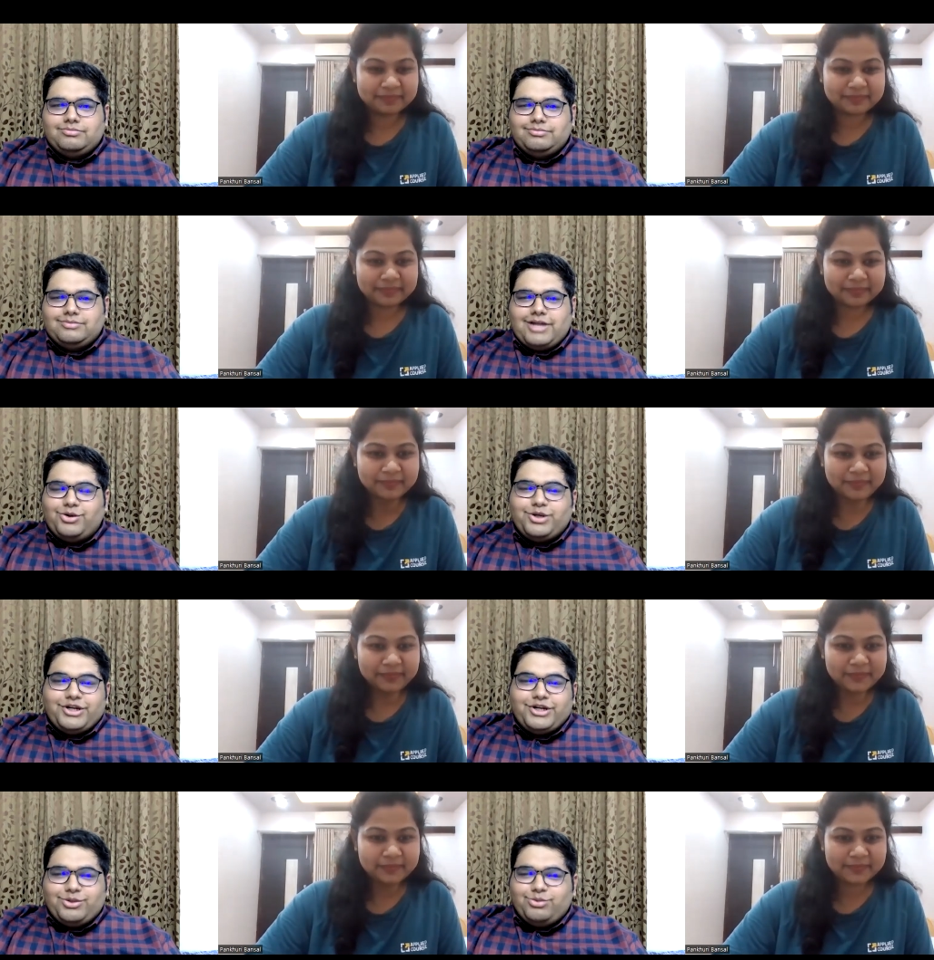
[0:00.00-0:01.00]
Speaker 1: how did
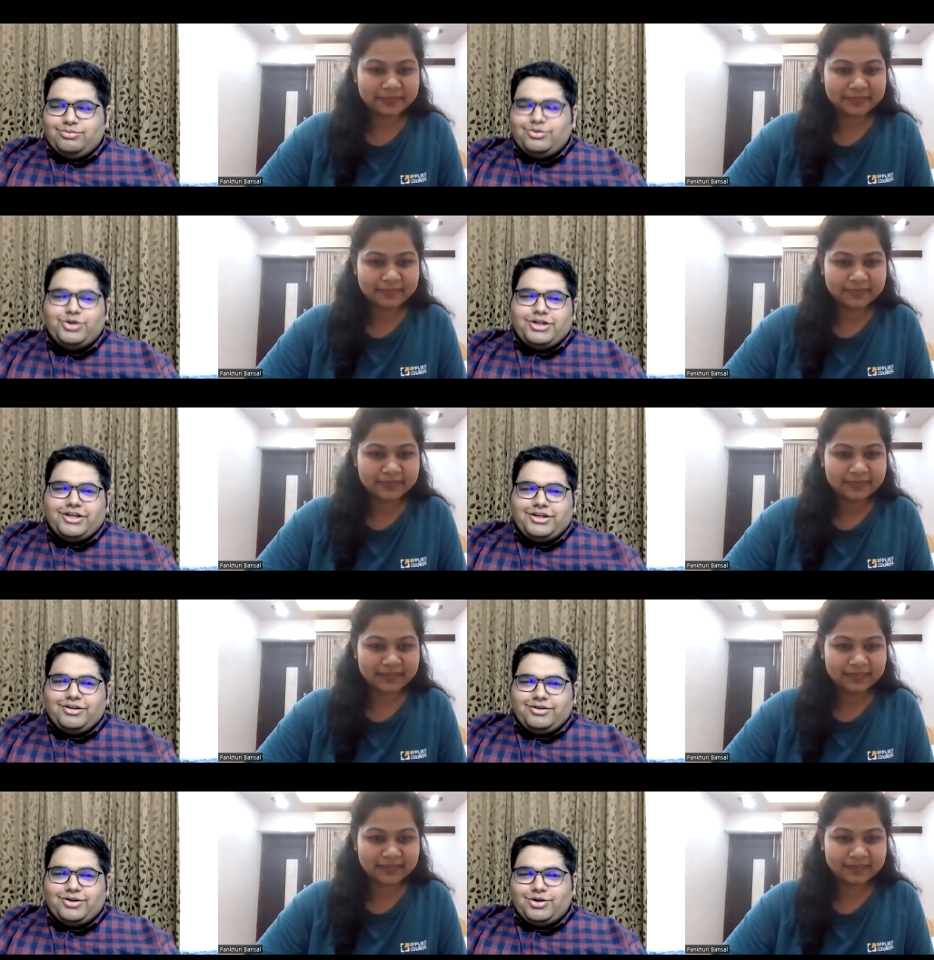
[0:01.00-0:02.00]
you do it in
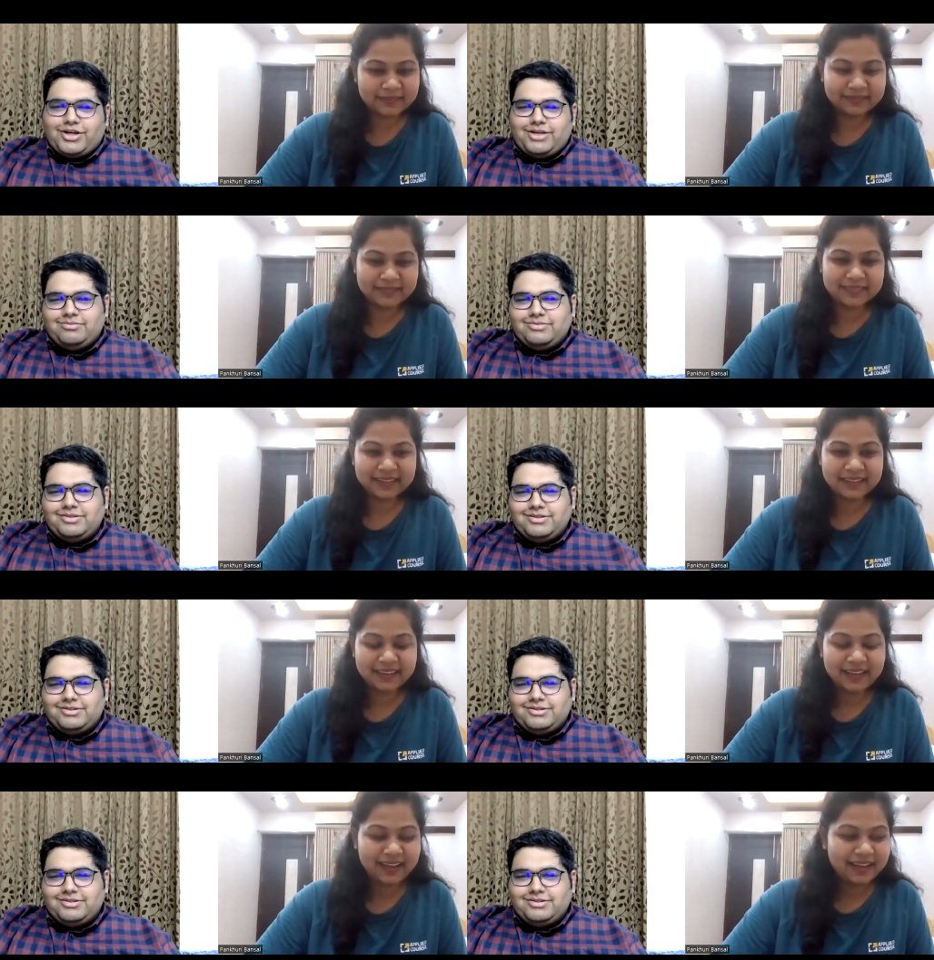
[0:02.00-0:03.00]
your time?
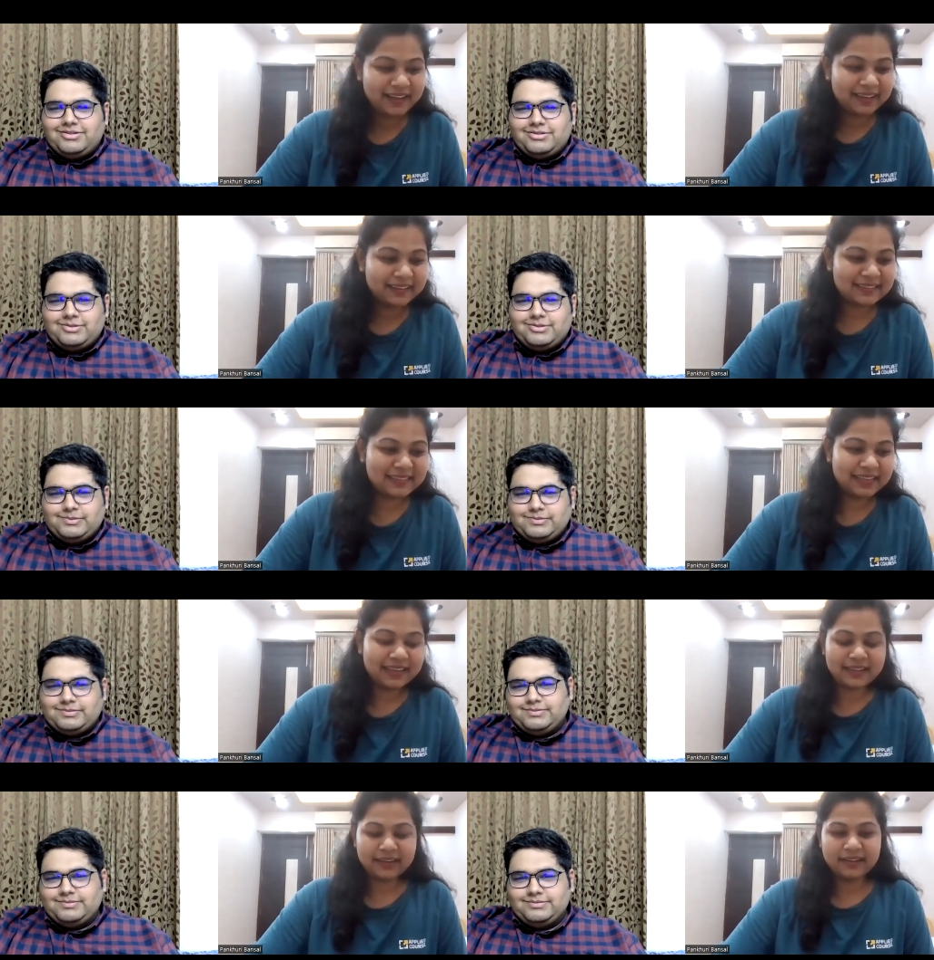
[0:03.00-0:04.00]

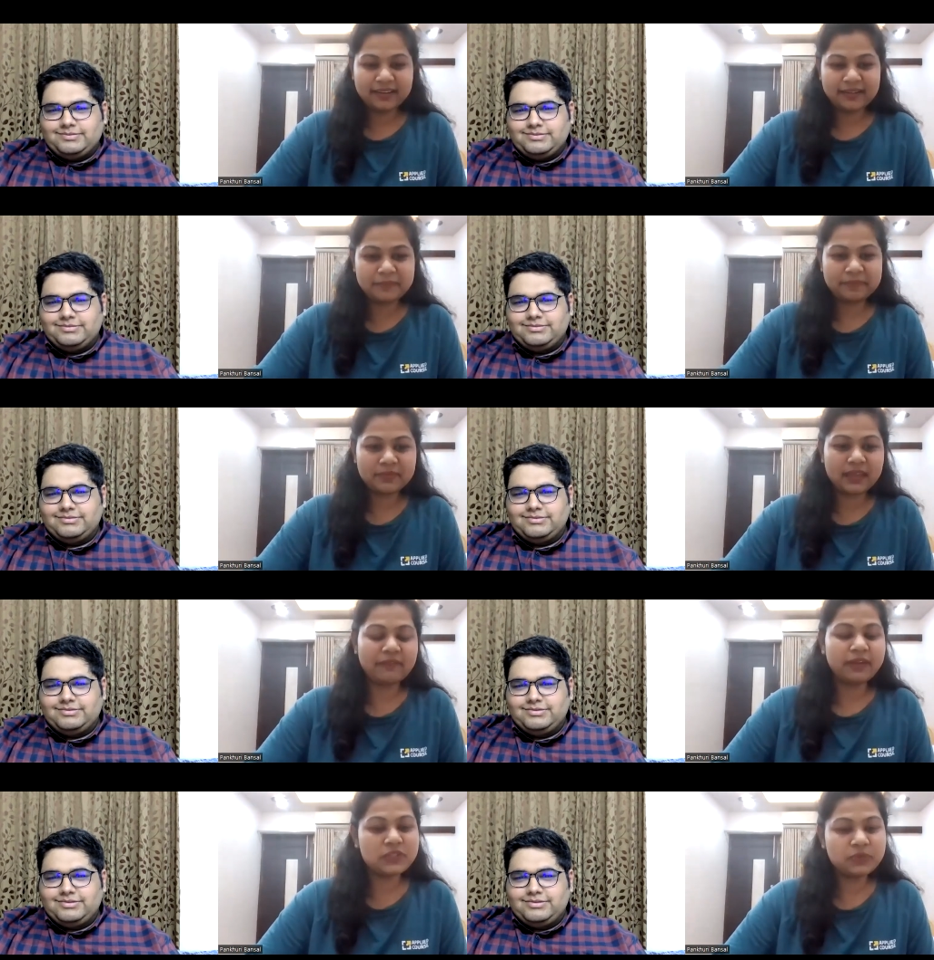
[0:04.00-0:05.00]
Speaker 2: See,
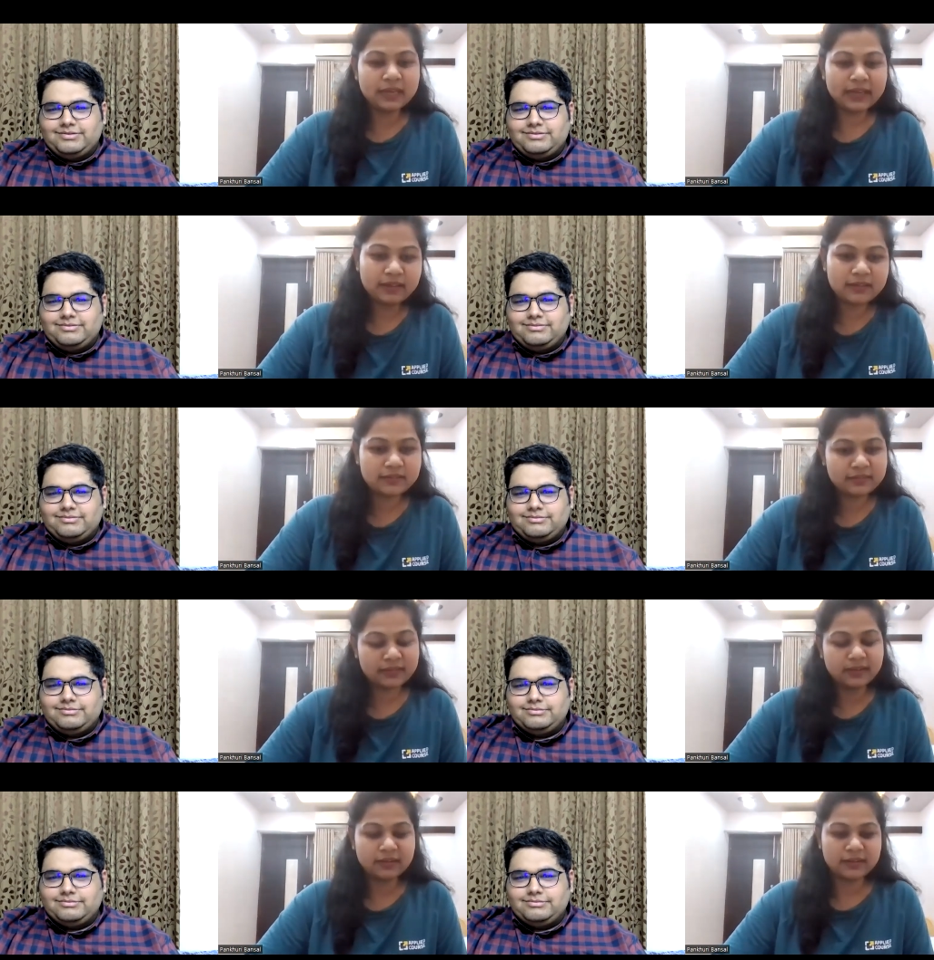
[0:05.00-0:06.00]
eventually,
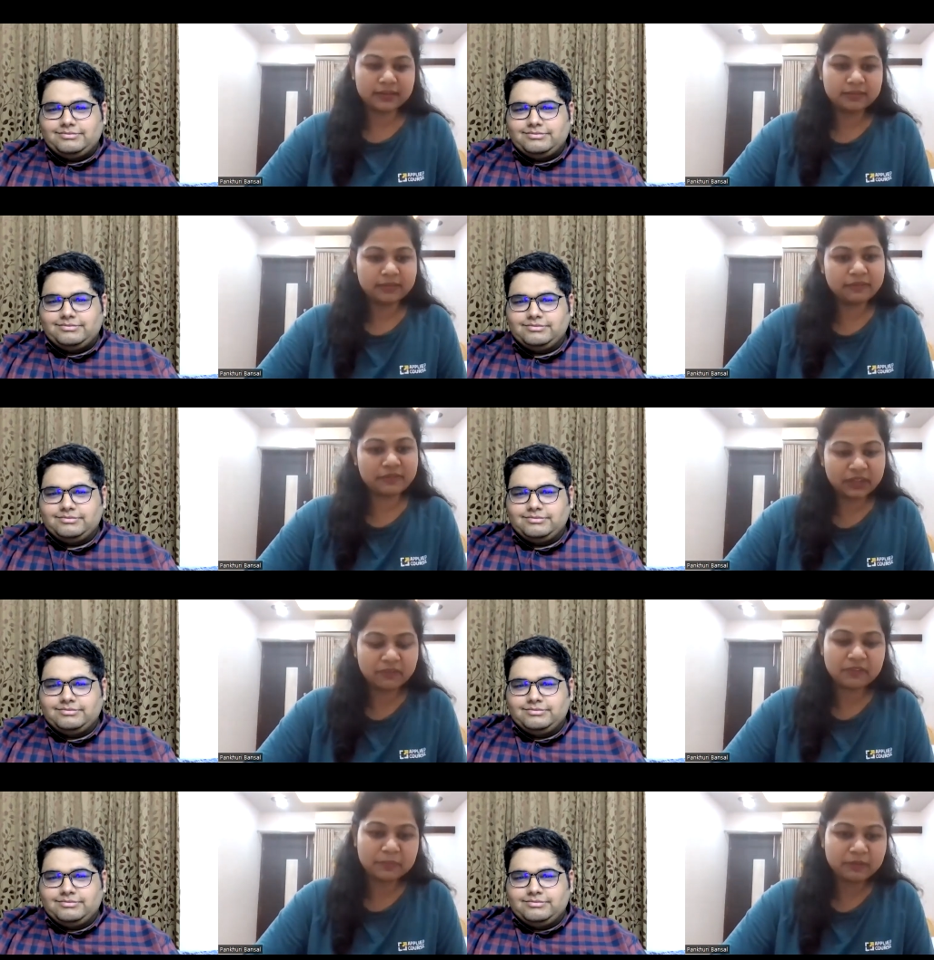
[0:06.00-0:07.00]

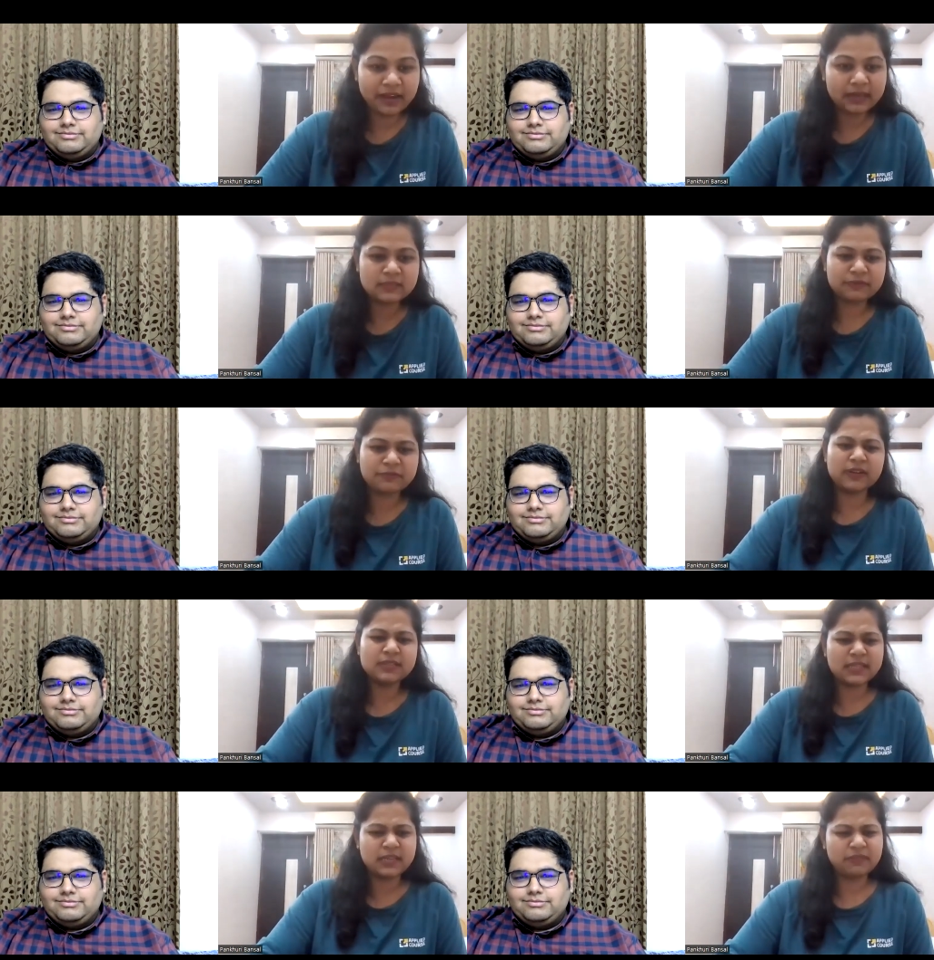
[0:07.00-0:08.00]
everything will be fine.
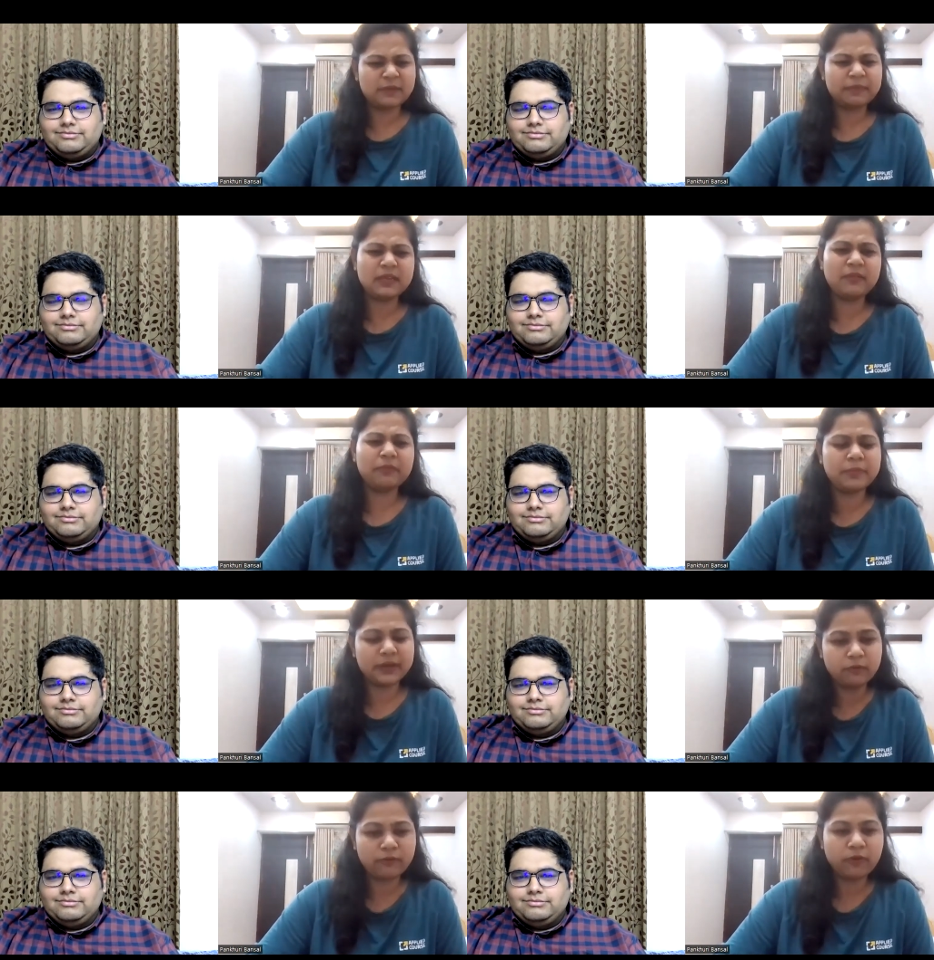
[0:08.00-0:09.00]
First day will be a bit of